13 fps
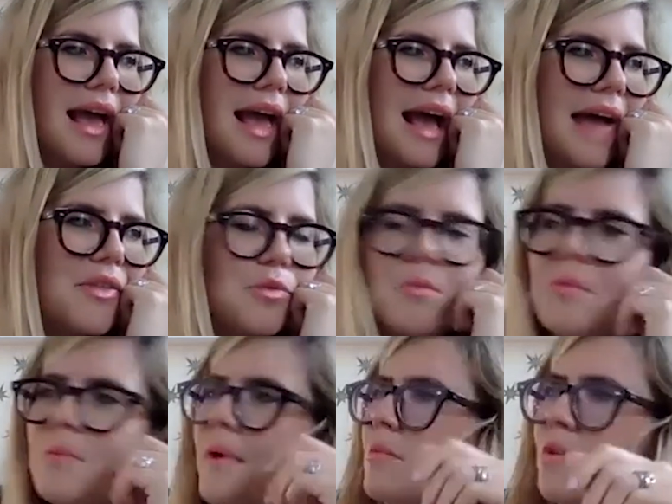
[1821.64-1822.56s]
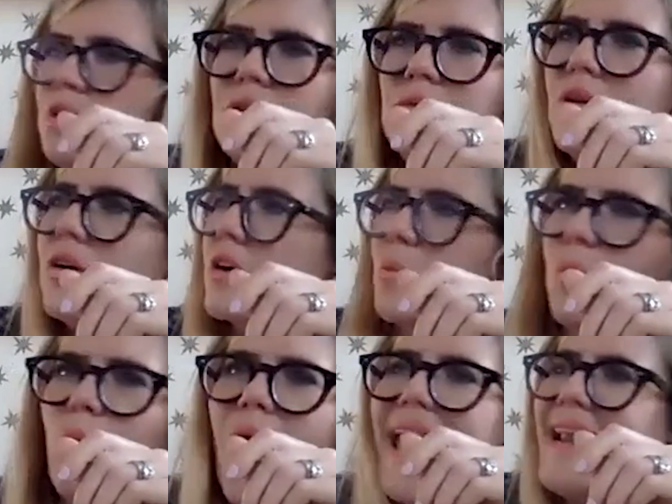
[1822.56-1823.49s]
And this woman went, well, you look
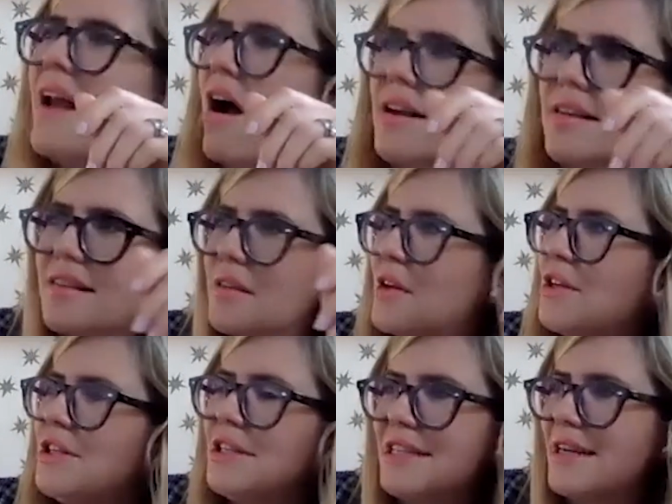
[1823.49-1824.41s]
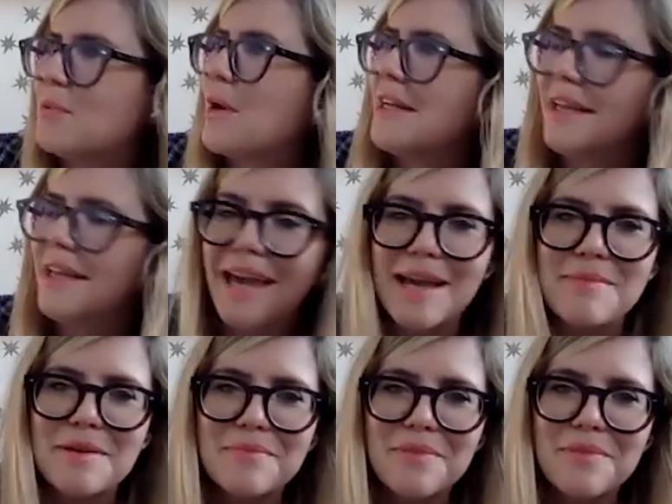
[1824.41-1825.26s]
way nicer than you did when you came in